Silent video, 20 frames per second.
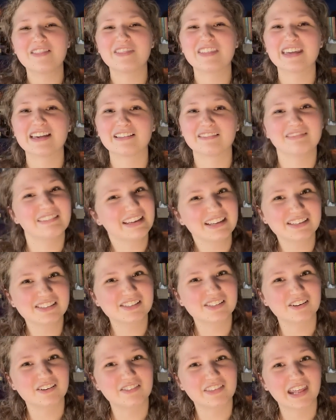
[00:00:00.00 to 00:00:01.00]
the
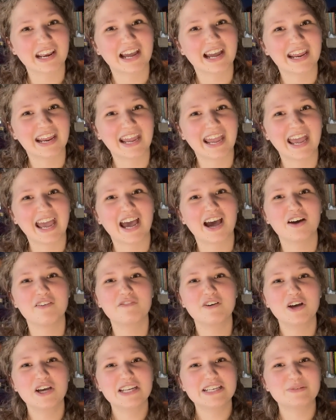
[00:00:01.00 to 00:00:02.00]
elixir that I have
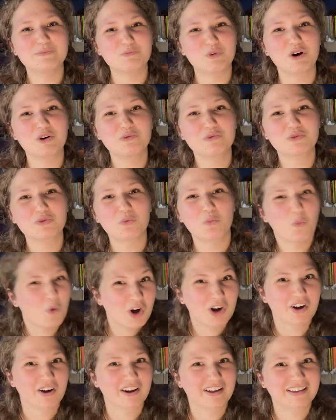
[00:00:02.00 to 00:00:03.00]
won't
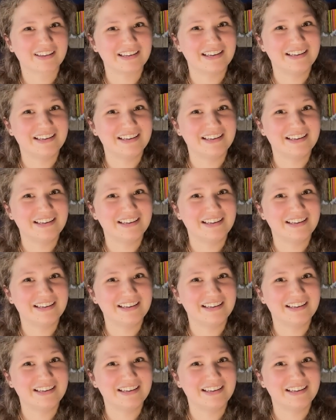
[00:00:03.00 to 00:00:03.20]
work.